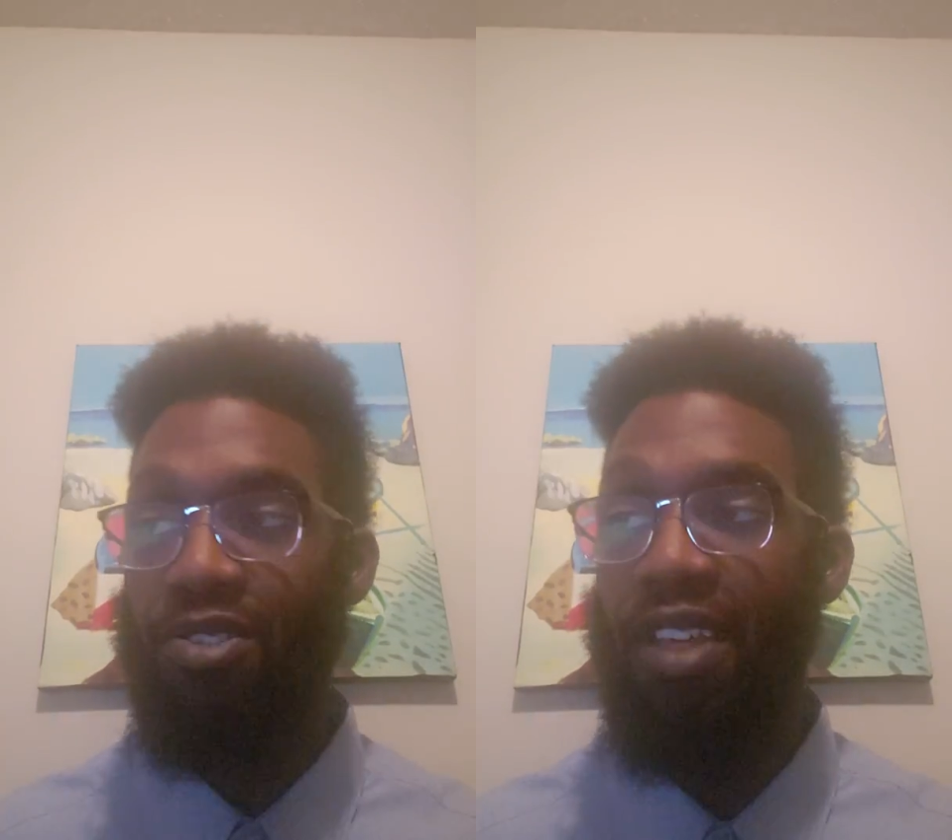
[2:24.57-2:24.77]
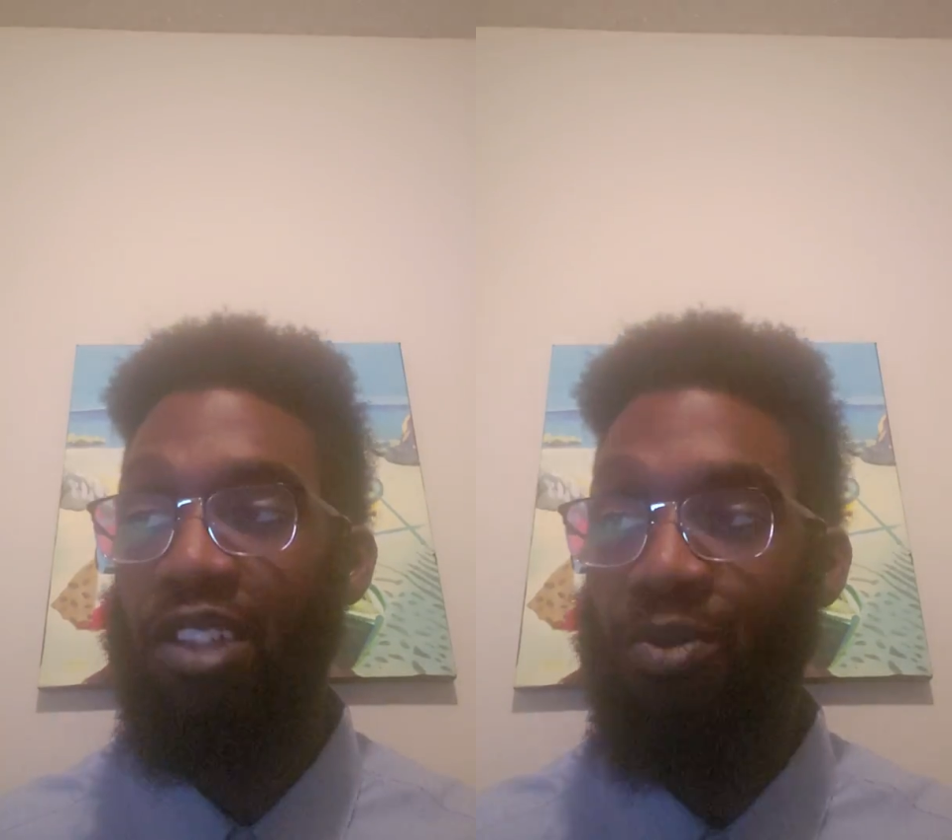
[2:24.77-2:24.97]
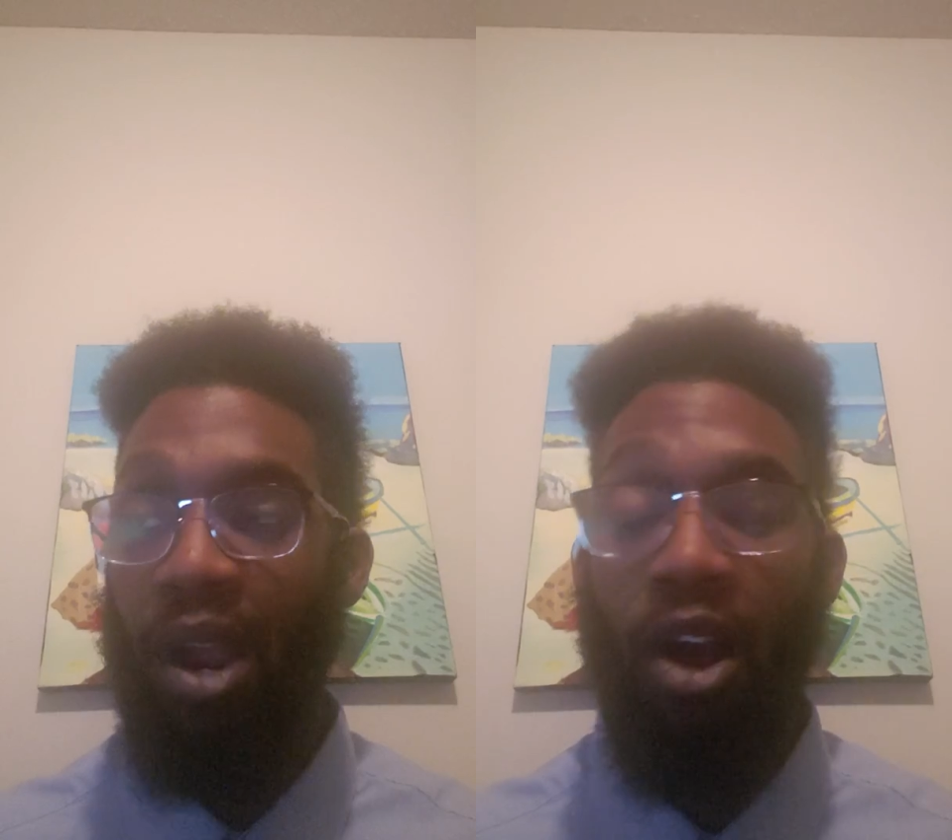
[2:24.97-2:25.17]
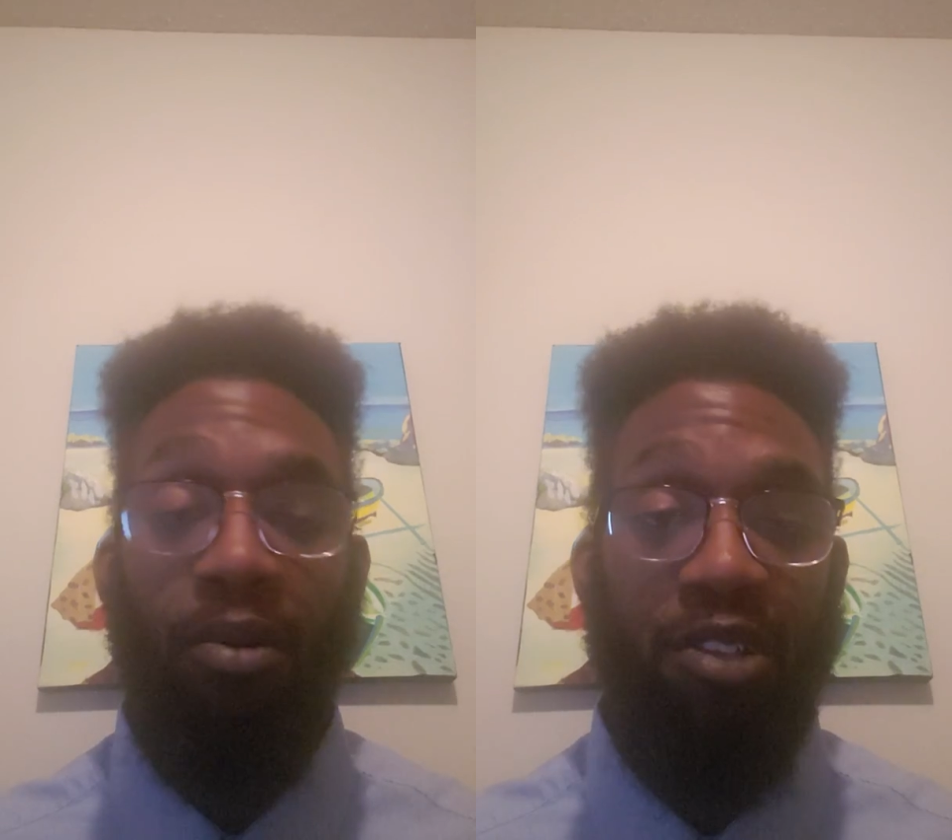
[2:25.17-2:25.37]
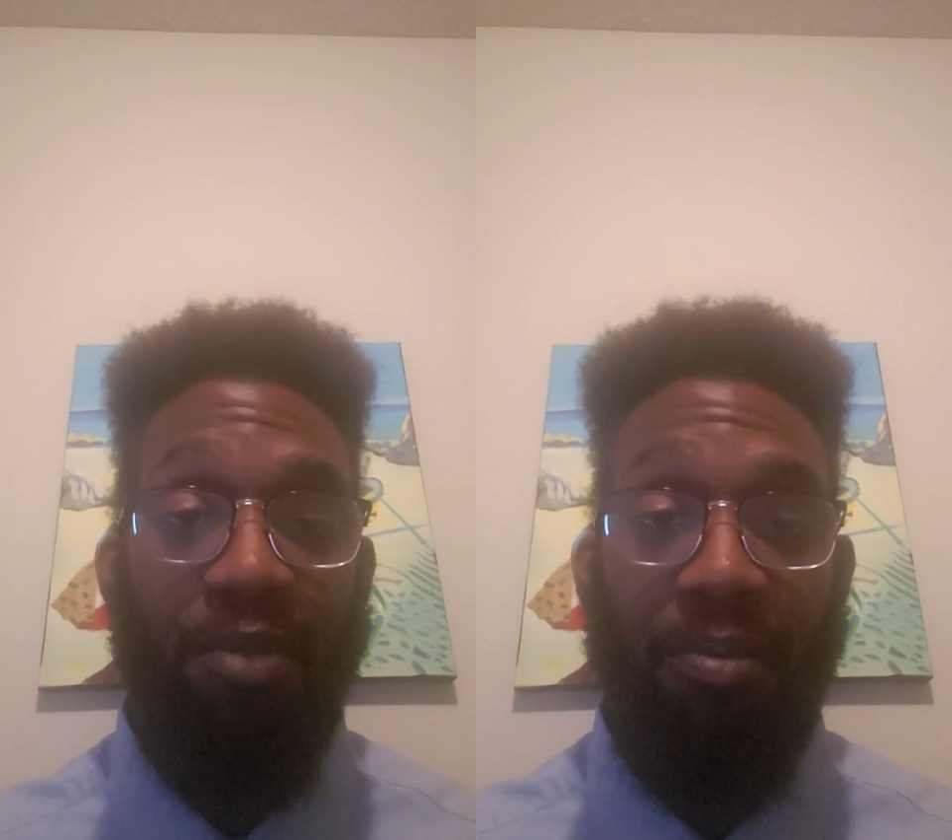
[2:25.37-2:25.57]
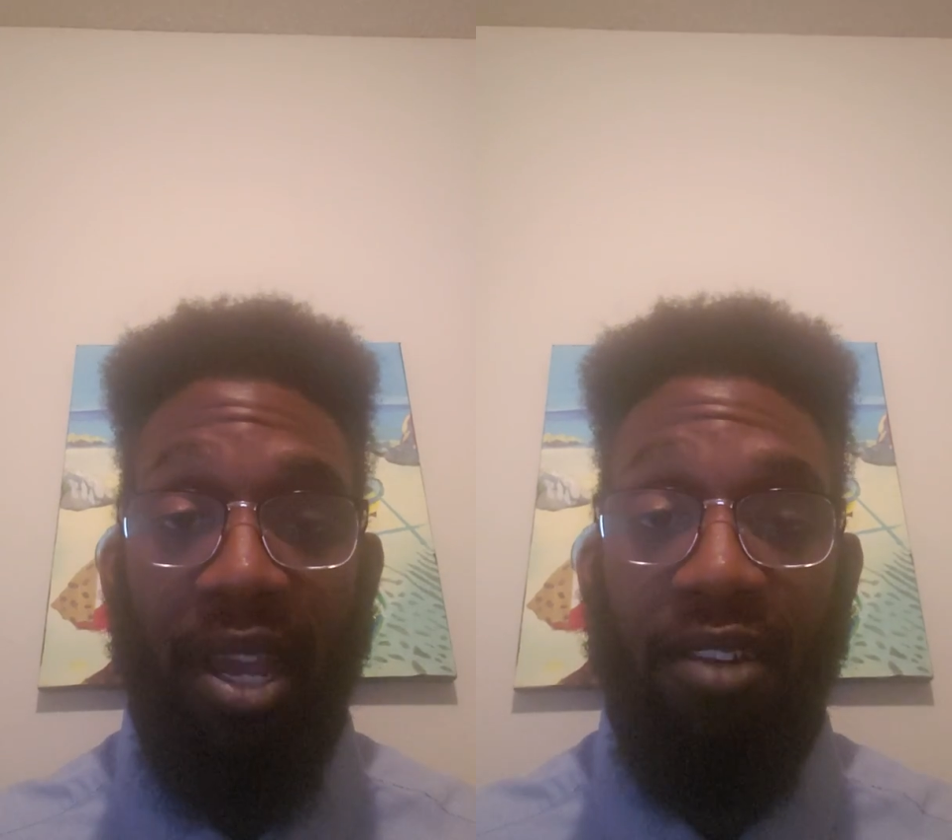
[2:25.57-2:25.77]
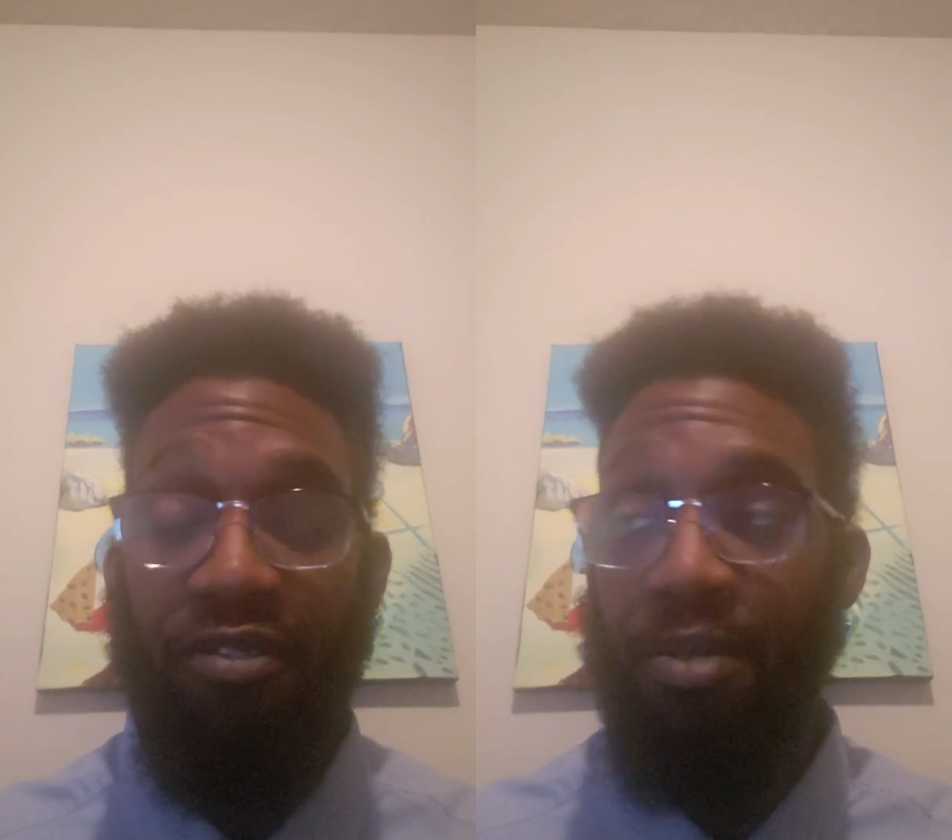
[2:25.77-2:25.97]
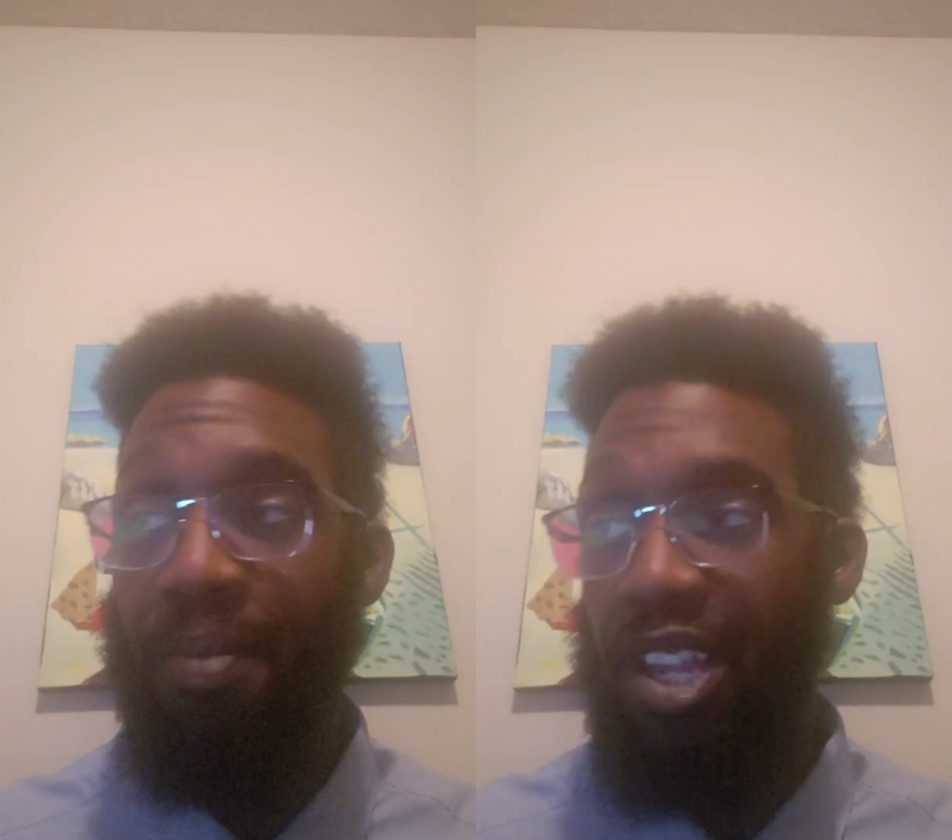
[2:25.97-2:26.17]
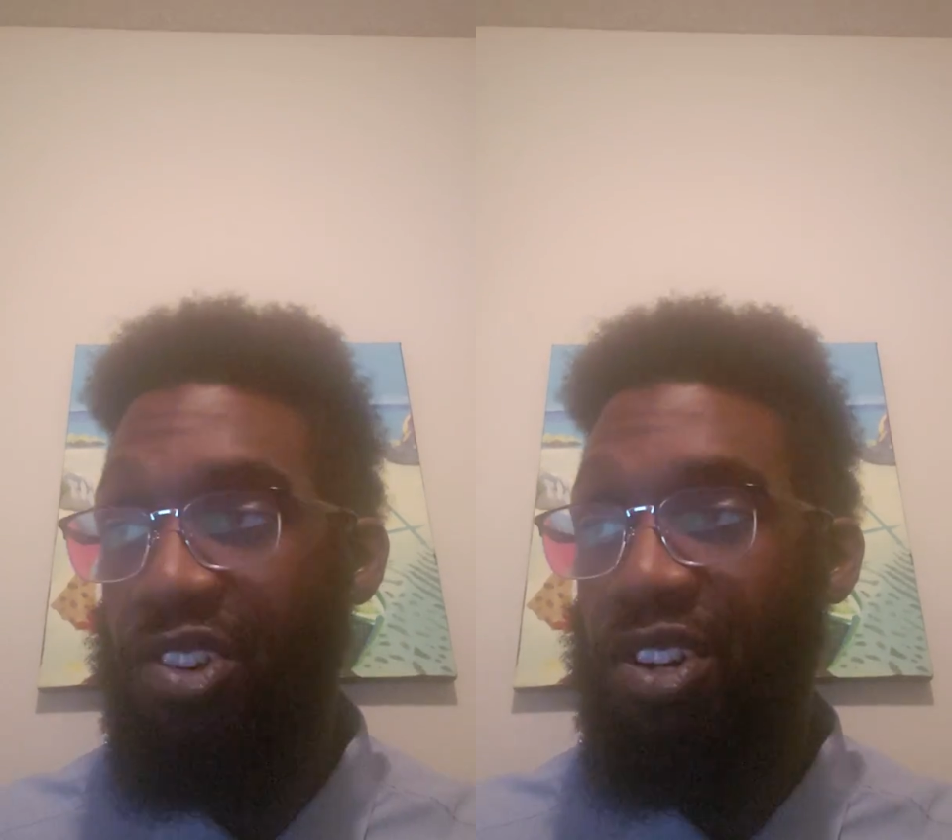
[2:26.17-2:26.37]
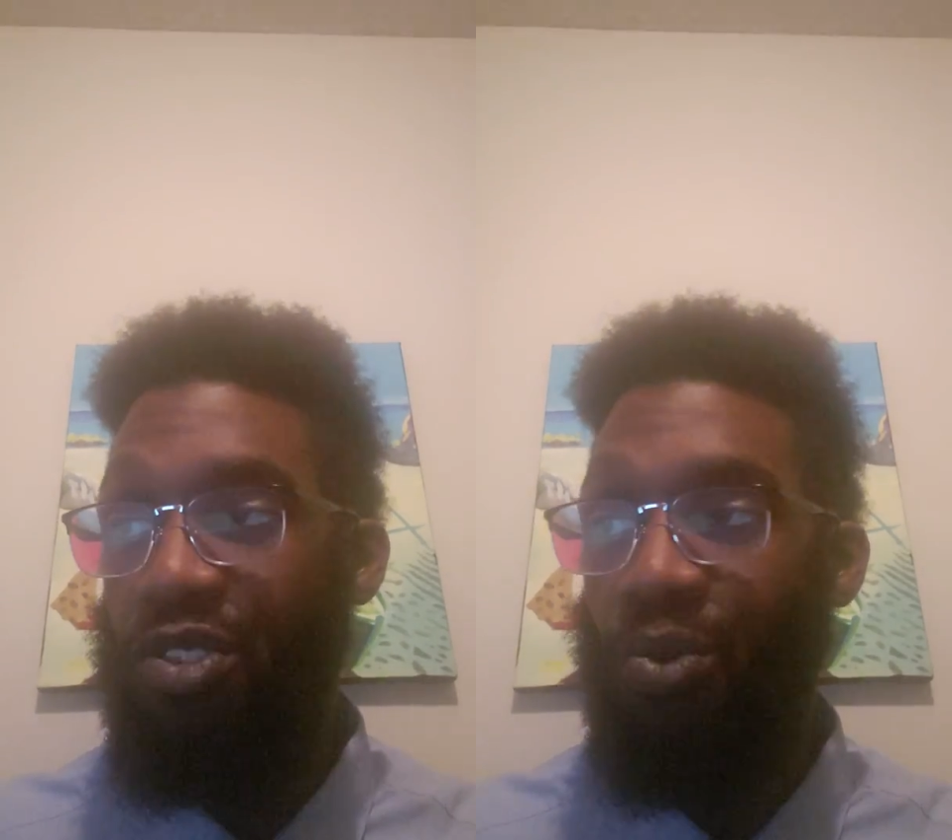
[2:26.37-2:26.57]
So that's where I always put my
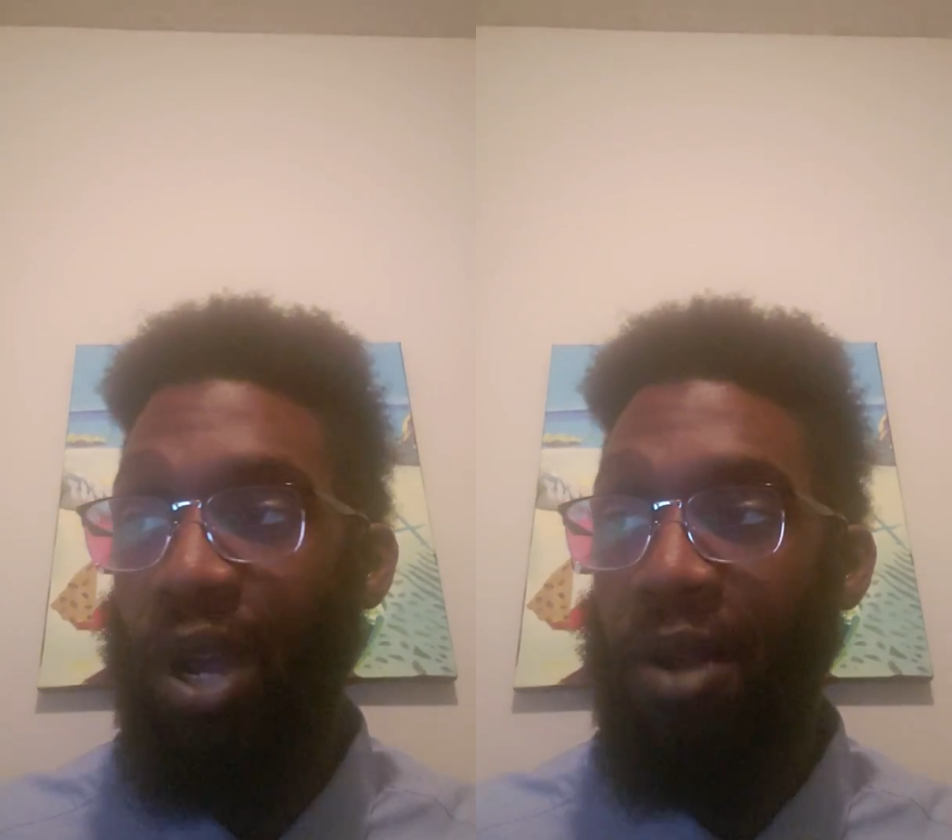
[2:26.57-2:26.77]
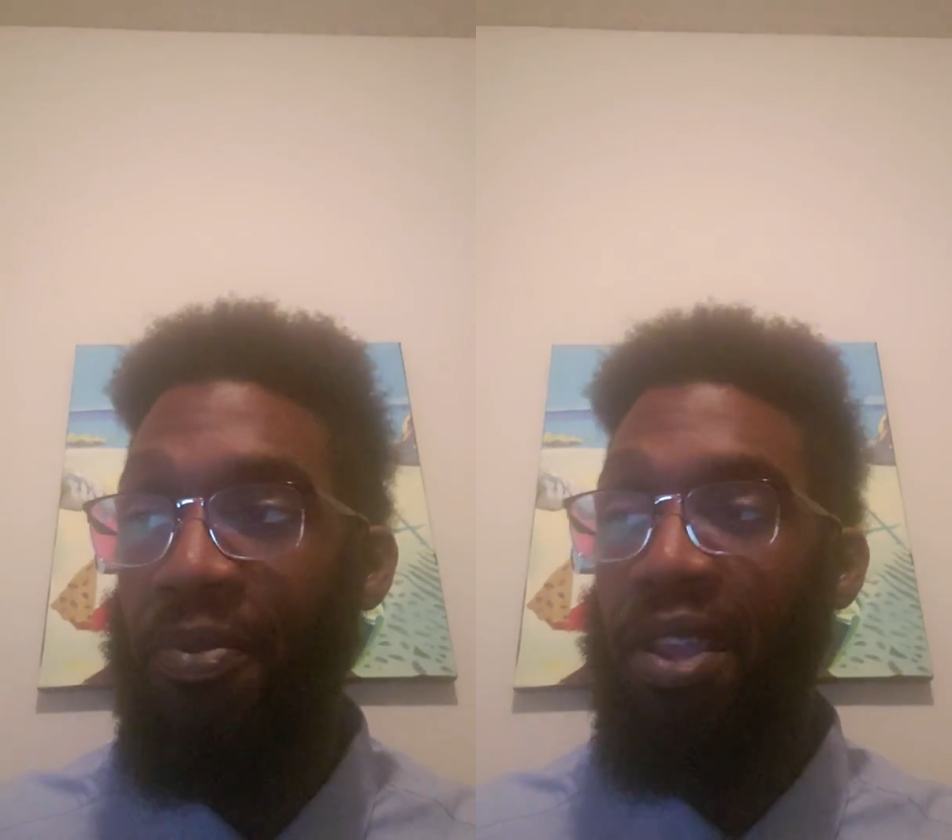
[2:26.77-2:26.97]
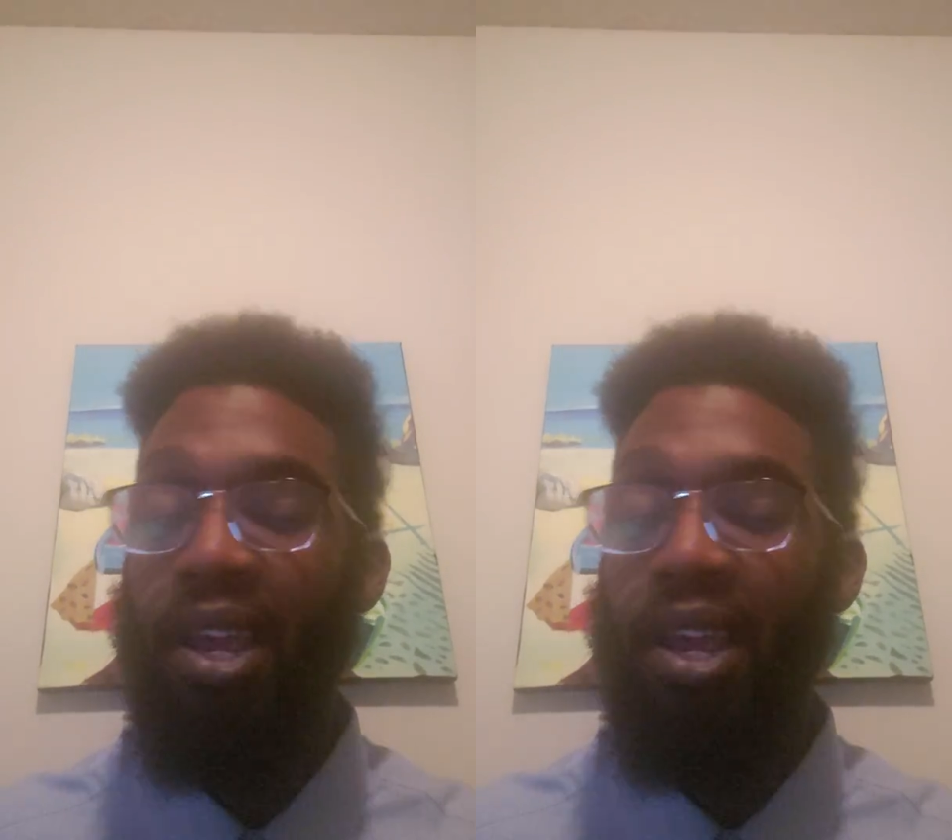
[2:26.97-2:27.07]
information as well.